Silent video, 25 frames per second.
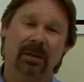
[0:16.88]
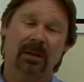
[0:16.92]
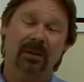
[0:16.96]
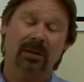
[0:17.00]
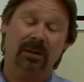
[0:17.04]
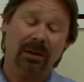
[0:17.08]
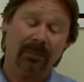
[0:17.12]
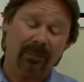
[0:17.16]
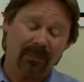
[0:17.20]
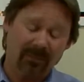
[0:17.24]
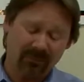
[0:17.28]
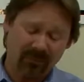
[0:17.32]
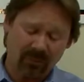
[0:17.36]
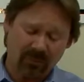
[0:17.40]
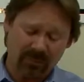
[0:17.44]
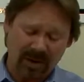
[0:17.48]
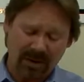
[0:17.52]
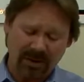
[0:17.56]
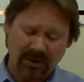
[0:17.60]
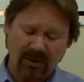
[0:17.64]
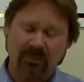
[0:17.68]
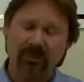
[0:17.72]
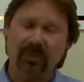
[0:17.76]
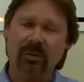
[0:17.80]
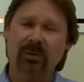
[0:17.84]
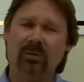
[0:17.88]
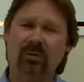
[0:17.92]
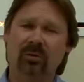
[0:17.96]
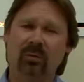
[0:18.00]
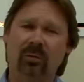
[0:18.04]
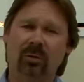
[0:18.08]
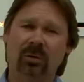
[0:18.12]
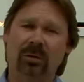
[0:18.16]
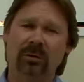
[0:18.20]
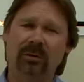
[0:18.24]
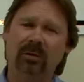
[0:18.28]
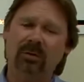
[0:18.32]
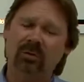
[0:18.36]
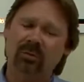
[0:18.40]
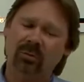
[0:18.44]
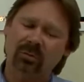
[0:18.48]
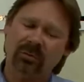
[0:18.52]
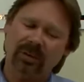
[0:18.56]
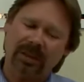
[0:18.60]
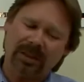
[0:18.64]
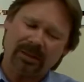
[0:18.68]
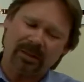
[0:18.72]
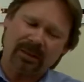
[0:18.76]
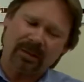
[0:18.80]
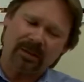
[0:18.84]
Some of you may know this tool, and the
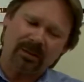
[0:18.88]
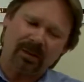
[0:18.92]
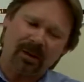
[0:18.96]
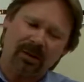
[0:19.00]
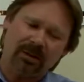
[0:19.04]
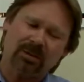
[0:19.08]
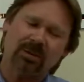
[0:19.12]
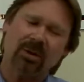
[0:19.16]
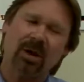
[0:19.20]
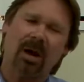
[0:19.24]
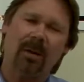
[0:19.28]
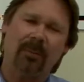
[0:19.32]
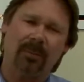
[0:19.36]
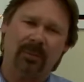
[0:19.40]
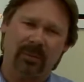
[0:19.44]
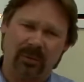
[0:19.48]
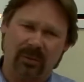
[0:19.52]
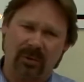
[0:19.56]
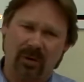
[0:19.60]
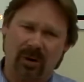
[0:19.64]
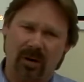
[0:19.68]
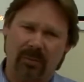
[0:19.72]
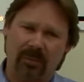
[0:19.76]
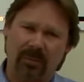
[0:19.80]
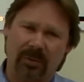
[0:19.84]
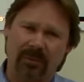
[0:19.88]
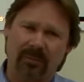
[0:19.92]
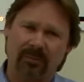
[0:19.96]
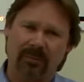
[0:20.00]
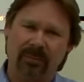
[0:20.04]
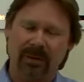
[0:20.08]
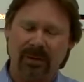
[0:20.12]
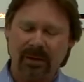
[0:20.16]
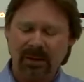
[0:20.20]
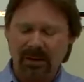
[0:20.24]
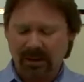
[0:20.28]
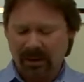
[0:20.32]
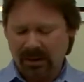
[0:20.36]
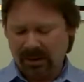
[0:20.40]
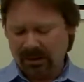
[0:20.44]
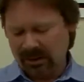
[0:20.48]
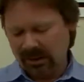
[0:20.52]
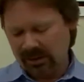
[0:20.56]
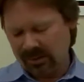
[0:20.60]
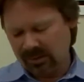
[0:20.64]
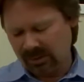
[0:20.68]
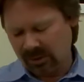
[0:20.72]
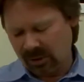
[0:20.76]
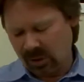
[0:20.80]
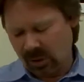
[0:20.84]
tool that sits on top of the carpet and
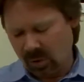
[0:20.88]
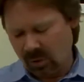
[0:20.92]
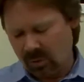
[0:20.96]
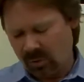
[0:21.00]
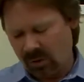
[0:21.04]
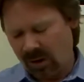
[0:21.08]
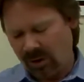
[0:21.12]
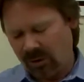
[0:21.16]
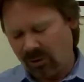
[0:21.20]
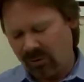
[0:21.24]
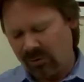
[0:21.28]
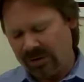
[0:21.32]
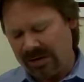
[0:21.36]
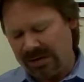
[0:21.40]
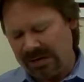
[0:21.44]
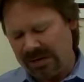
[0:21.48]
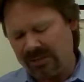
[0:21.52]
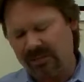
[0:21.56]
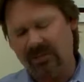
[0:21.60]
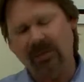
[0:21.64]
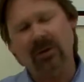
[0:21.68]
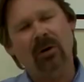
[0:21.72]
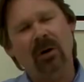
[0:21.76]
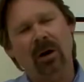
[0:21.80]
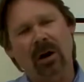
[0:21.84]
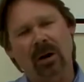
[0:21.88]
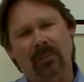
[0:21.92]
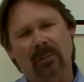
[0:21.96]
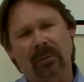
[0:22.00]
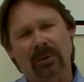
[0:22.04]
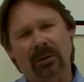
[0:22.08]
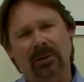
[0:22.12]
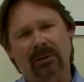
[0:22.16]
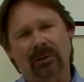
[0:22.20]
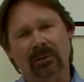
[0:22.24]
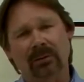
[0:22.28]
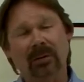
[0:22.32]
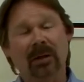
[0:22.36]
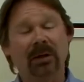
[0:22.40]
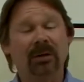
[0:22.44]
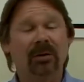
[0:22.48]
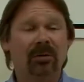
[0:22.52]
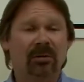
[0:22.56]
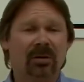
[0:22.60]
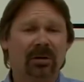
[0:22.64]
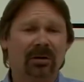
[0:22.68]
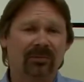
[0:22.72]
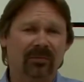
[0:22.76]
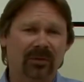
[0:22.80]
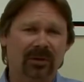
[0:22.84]
doesn't go underneath the carpet like
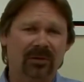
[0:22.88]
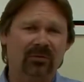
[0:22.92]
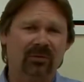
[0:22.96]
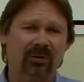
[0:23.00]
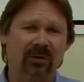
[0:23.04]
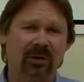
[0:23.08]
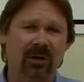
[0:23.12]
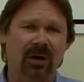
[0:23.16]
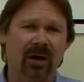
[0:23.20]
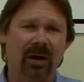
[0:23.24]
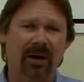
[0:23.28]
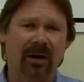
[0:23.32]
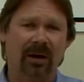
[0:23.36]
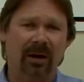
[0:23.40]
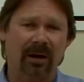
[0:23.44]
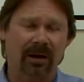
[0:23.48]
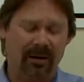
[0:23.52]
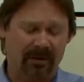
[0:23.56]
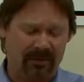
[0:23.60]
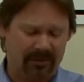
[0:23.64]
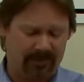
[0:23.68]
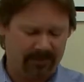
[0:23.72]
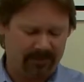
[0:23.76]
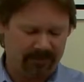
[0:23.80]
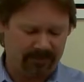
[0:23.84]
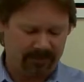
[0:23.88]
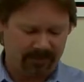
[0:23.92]
your conventional hot iron.